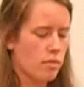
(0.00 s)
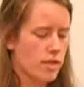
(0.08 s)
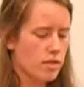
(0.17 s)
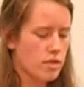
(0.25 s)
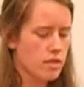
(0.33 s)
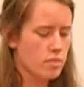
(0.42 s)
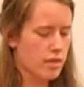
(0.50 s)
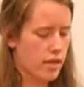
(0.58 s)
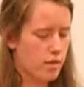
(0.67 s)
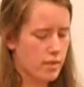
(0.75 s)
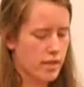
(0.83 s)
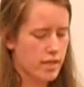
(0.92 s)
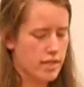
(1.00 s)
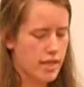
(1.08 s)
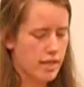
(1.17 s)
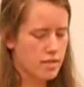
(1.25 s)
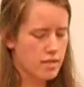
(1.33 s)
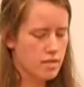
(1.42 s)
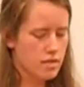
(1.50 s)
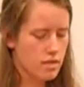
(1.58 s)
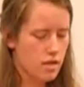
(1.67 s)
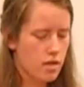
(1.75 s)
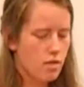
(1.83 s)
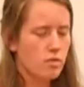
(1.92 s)
wages without paying
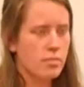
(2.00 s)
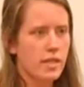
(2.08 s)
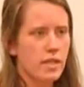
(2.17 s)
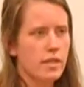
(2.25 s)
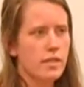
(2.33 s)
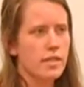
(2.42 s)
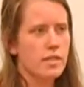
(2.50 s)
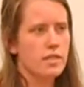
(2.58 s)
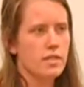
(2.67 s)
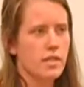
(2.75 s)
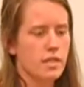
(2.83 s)
taxes would be increased,